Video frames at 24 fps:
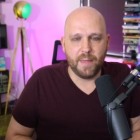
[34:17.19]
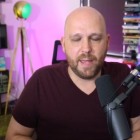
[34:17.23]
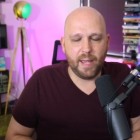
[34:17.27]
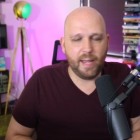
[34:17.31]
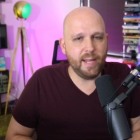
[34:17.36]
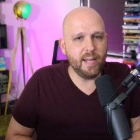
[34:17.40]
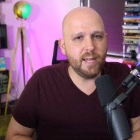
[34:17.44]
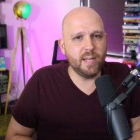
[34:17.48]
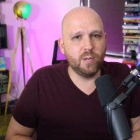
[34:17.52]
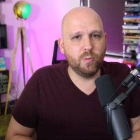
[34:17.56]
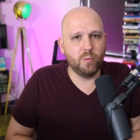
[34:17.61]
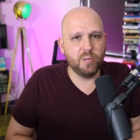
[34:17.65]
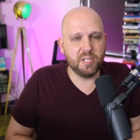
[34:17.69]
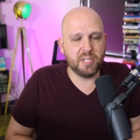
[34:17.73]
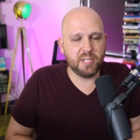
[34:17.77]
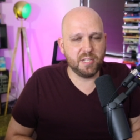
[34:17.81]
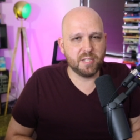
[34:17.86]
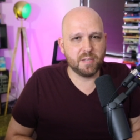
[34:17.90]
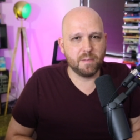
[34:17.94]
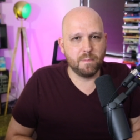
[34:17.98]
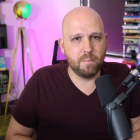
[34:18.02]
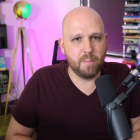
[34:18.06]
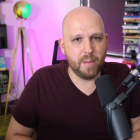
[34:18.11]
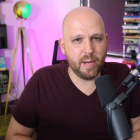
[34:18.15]
And we see
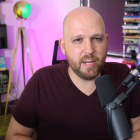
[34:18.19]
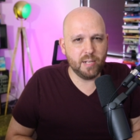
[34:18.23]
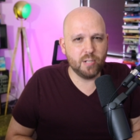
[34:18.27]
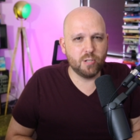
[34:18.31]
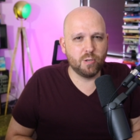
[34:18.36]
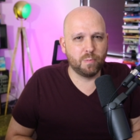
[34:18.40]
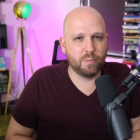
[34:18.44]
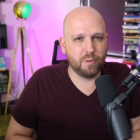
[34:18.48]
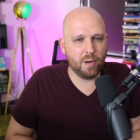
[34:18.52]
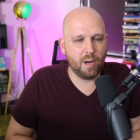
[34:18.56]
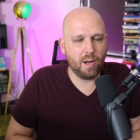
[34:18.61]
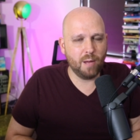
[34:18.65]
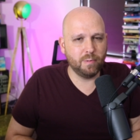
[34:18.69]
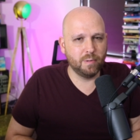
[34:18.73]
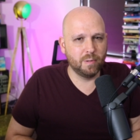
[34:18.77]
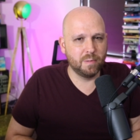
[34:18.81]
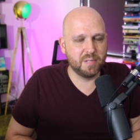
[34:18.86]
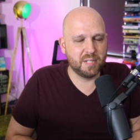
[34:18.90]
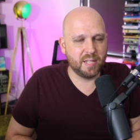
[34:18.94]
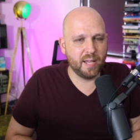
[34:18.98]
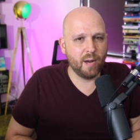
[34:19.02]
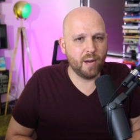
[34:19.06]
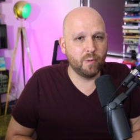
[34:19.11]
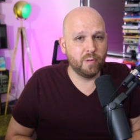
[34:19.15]
some major
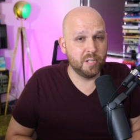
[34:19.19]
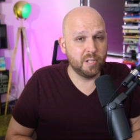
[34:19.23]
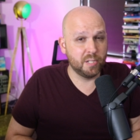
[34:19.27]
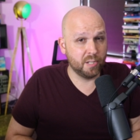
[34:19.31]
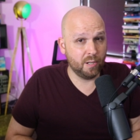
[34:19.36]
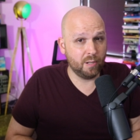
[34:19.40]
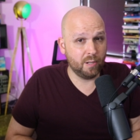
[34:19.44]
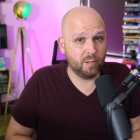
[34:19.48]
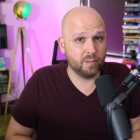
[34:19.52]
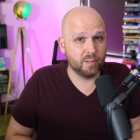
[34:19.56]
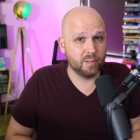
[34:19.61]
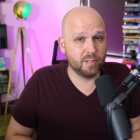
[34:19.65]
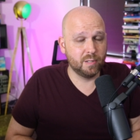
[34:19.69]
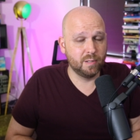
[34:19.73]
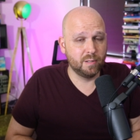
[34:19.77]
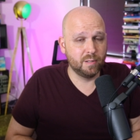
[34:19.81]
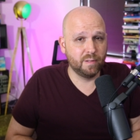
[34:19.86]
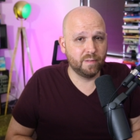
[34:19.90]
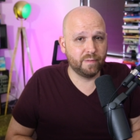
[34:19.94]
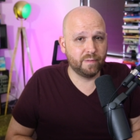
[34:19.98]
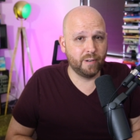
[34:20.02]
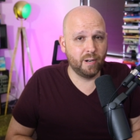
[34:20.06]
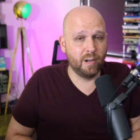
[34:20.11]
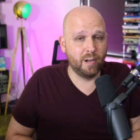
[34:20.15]
problems that result
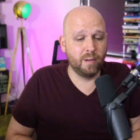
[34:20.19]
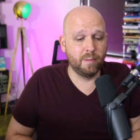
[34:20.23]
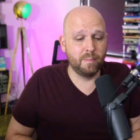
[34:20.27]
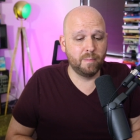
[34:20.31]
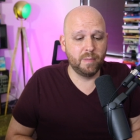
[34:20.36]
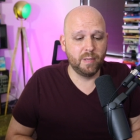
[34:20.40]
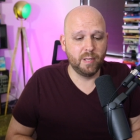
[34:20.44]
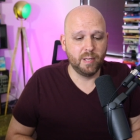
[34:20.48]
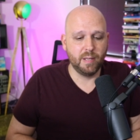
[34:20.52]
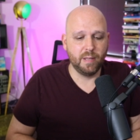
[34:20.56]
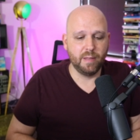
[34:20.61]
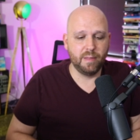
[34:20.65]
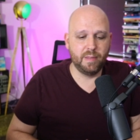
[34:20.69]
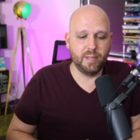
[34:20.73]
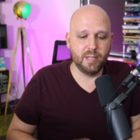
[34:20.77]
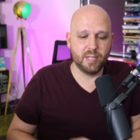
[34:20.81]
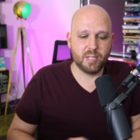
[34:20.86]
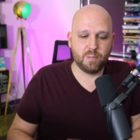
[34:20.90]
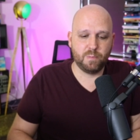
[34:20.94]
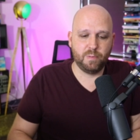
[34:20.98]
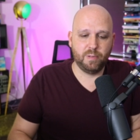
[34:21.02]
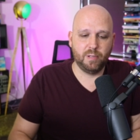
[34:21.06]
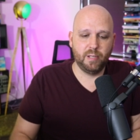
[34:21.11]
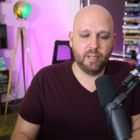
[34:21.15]
from
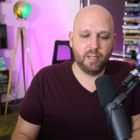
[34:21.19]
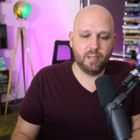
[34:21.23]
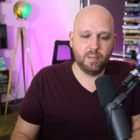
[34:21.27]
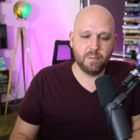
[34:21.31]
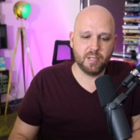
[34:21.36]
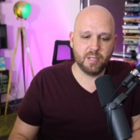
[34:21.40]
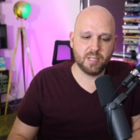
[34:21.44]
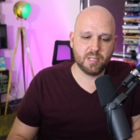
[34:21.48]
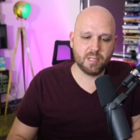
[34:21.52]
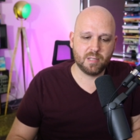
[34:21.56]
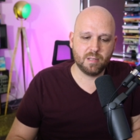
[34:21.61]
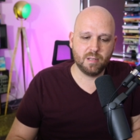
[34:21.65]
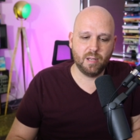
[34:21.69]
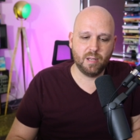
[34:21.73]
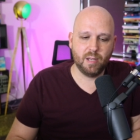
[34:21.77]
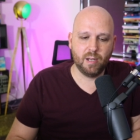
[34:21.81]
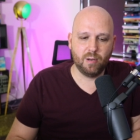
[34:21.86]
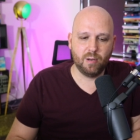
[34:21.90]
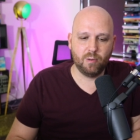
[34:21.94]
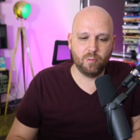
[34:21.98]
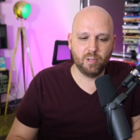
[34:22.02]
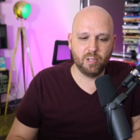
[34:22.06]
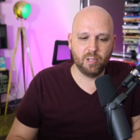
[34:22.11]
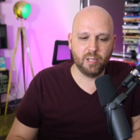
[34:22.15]
this polygamous
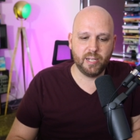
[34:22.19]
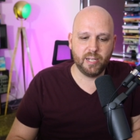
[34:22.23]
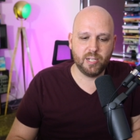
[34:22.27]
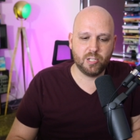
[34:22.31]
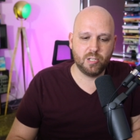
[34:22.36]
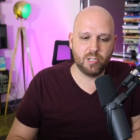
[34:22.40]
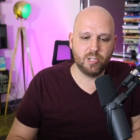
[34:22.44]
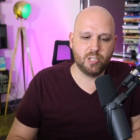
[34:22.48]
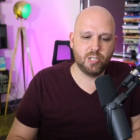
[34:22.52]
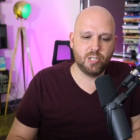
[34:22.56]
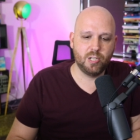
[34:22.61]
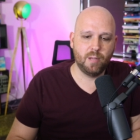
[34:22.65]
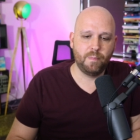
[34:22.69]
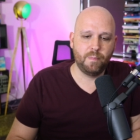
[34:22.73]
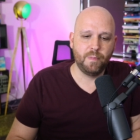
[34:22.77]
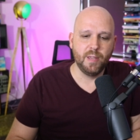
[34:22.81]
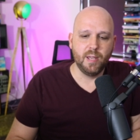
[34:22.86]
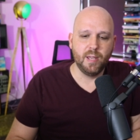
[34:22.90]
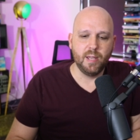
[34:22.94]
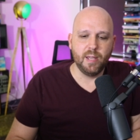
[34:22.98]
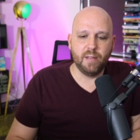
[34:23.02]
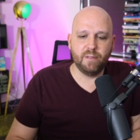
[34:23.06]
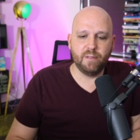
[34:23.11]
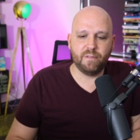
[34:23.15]
relationship.
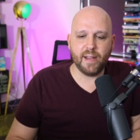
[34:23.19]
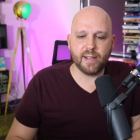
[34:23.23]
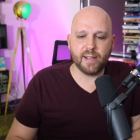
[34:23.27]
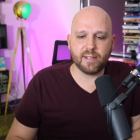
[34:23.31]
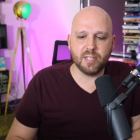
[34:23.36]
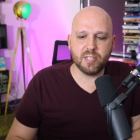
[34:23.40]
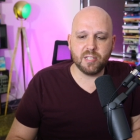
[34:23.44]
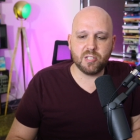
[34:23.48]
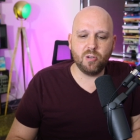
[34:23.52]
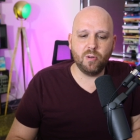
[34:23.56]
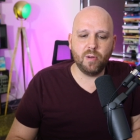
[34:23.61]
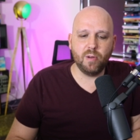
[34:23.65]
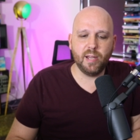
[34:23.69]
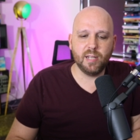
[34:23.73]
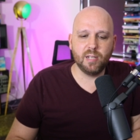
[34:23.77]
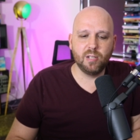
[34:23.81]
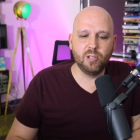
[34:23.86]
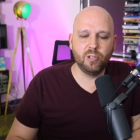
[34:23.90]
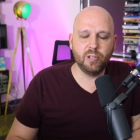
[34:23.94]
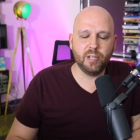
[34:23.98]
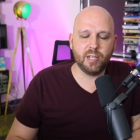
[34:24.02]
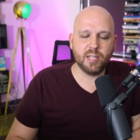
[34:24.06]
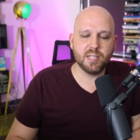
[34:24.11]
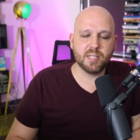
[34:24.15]
In fact, let's go ahead
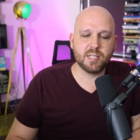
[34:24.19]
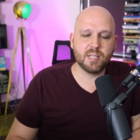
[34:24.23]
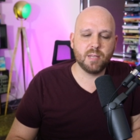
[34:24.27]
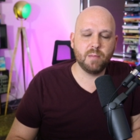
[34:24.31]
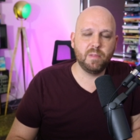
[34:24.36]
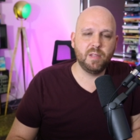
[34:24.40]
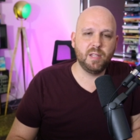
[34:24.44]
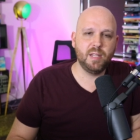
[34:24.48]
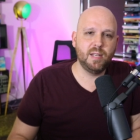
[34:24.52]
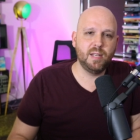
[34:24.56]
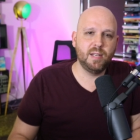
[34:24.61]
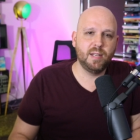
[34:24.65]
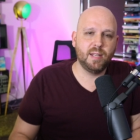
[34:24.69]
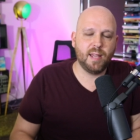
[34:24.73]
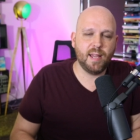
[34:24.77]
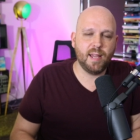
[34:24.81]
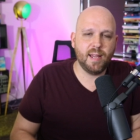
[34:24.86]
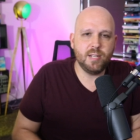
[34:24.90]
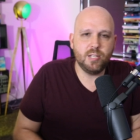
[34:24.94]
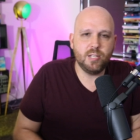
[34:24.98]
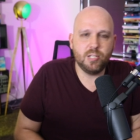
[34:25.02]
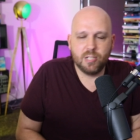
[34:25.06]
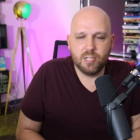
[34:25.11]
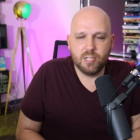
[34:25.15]
and look at some of the
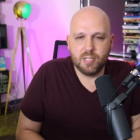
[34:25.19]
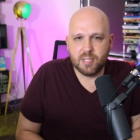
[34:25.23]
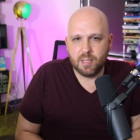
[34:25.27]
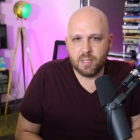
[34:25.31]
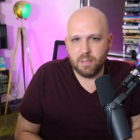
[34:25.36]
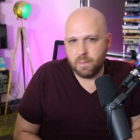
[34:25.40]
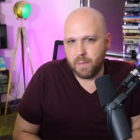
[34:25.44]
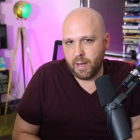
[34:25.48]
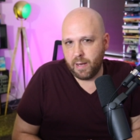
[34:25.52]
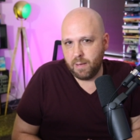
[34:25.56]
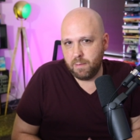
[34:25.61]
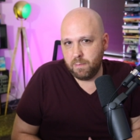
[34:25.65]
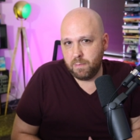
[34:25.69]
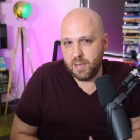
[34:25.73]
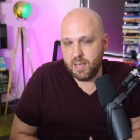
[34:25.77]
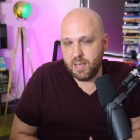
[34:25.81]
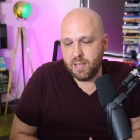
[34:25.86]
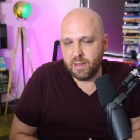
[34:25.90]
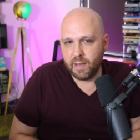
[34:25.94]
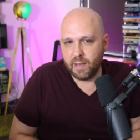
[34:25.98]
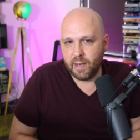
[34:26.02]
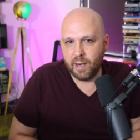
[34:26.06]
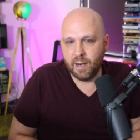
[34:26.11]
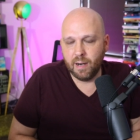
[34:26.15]
indications that might be
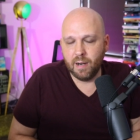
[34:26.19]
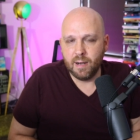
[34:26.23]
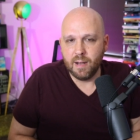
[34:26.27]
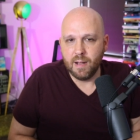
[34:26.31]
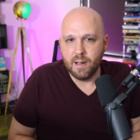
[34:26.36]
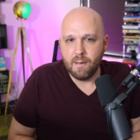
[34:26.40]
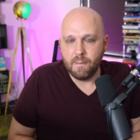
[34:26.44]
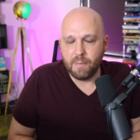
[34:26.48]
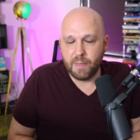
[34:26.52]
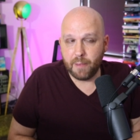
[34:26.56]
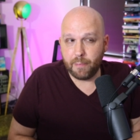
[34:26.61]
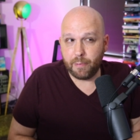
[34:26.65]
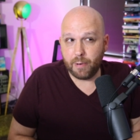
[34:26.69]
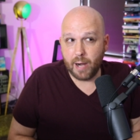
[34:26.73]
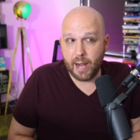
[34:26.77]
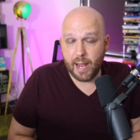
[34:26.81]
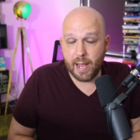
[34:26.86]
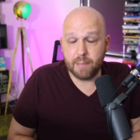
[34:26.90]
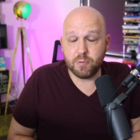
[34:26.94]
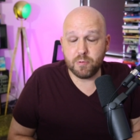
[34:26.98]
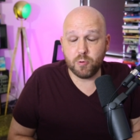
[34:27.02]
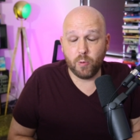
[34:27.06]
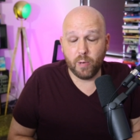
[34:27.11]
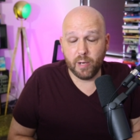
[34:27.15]
there that
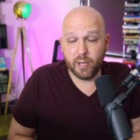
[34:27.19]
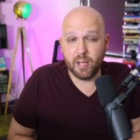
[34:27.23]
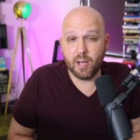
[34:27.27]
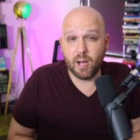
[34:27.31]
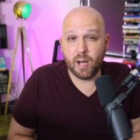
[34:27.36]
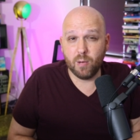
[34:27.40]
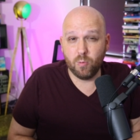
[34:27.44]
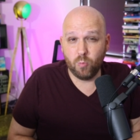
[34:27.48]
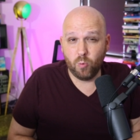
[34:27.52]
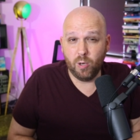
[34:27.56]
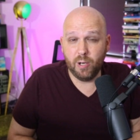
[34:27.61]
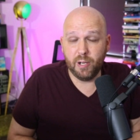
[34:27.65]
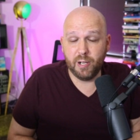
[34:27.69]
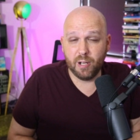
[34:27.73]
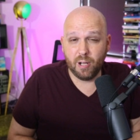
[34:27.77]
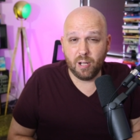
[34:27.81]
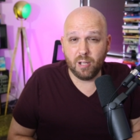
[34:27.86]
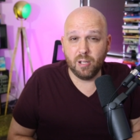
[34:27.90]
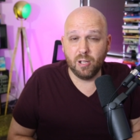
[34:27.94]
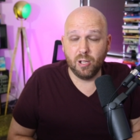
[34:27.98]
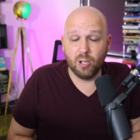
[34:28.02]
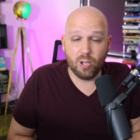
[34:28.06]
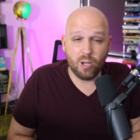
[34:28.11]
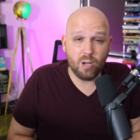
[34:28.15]
perhaps what God wanted
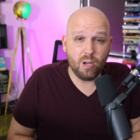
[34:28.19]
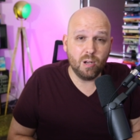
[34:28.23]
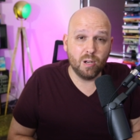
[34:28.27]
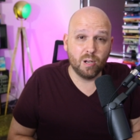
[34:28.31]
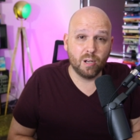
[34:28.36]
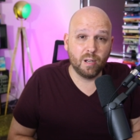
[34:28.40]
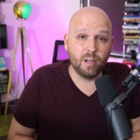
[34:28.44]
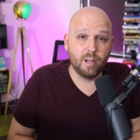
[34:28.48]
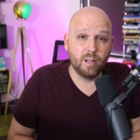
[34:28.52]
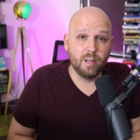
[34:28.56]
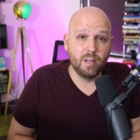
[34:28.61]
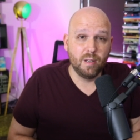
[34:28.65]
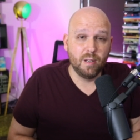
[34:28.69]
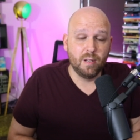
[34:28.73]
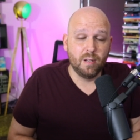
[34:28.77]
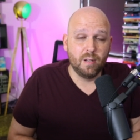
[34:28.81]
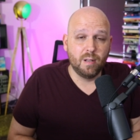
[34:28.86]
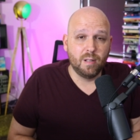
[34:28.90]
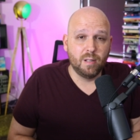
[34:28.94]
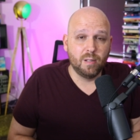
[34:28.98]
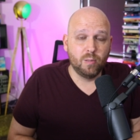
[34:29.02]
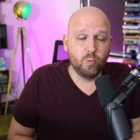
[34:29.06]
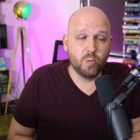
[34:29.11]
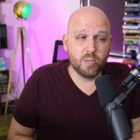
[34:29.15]
all along
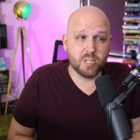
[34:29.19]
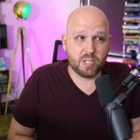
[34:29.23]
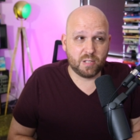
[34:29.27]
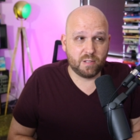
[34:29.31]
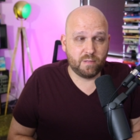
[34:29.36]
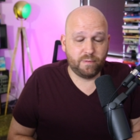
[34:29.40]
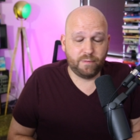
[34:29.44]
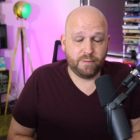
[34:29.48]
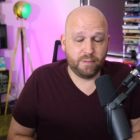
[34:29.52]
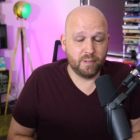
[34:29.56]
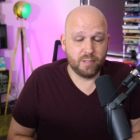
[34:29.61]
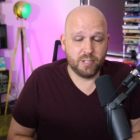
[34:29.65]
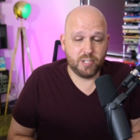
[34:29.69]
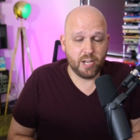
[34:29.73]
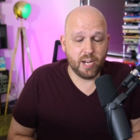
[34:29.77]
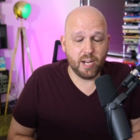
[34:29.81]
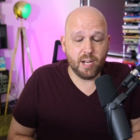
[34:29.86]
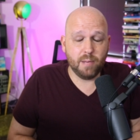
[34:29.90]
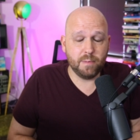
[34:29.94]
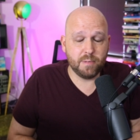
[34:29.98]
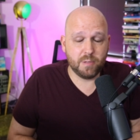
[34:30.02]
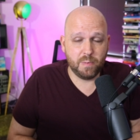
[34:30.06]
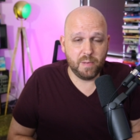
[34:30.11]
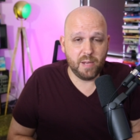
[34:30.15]
was for
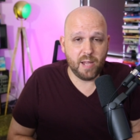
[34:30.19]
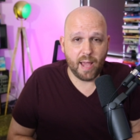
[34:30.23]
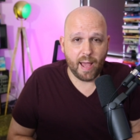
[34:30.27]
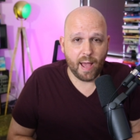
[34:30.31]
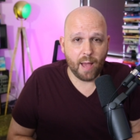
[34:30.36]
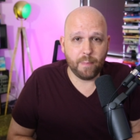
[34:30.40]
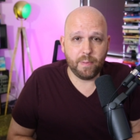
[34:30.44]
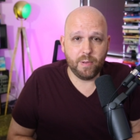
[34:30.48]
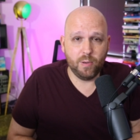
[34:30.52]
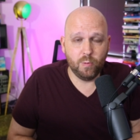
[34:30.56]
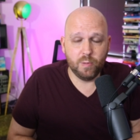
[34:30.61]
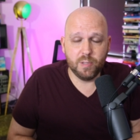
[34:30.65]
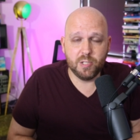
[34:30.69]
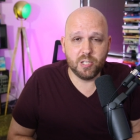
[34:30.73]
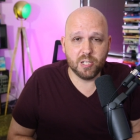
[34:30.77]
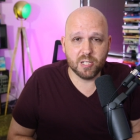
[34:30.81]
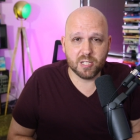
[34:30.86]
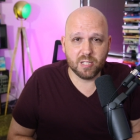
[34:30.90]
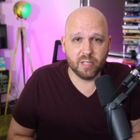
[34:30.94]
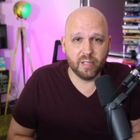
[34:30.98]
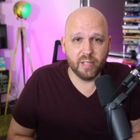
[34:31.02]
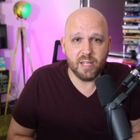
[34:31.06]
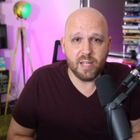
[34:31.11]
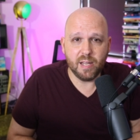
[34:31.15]
Jacob to be happy with
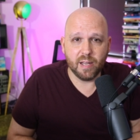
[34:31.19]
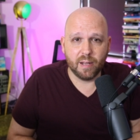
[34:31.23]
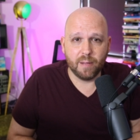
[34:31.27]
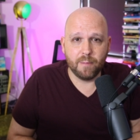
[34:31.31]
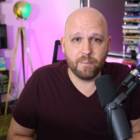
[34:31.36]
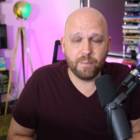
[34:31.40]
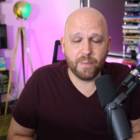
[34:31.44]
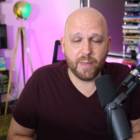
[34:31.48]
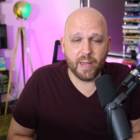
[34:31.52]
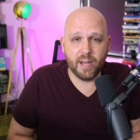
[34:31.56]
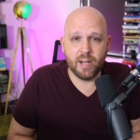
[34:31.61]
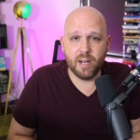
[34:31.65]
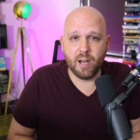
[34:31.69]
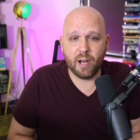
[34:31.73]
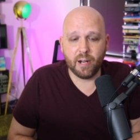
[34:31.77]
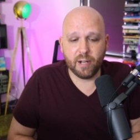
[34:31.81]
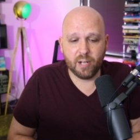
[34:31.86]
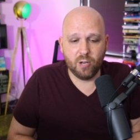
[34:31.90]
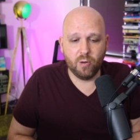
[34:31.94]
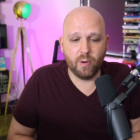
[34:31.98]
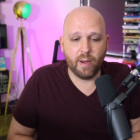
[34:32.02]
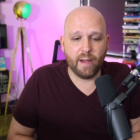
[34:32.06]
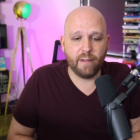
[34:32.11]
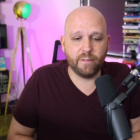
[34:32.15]
just Leah and not
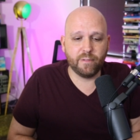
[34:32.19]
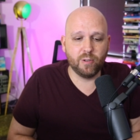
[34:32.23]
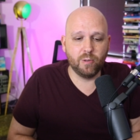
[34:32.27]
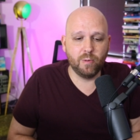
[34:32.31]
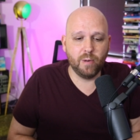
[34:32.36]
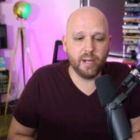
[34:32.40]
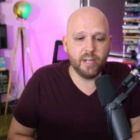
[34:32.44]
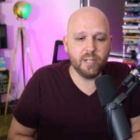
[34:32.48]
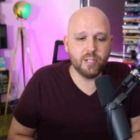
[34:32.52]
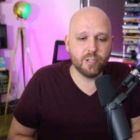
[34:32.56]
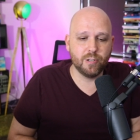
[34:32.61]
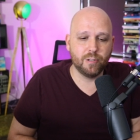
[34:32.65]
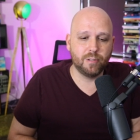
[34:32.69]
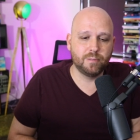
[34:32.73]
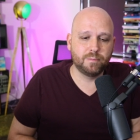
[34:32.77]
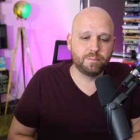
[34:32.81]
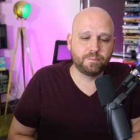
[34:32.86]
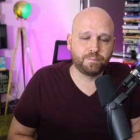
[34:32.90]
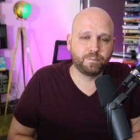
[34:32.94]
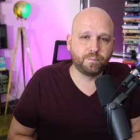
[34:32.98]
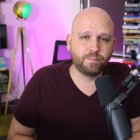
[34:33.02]
go after Rachel.